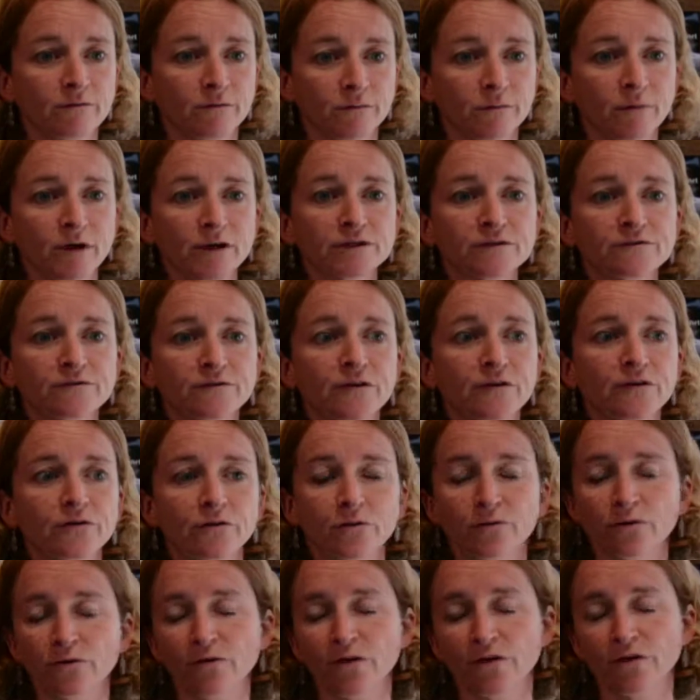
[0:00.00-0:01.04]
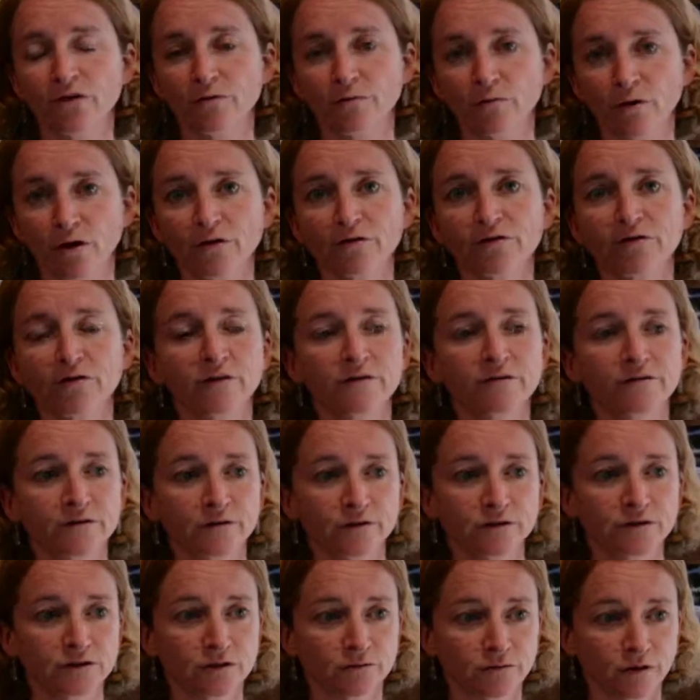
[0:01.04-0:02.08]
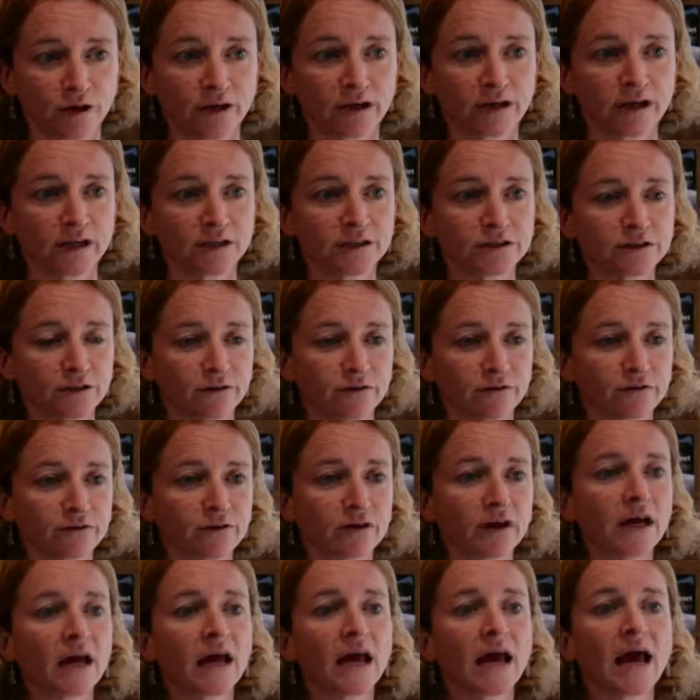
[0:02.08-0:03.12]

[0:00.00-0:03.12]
much further north than the Ross and the Filchner-Ronne ice shelves,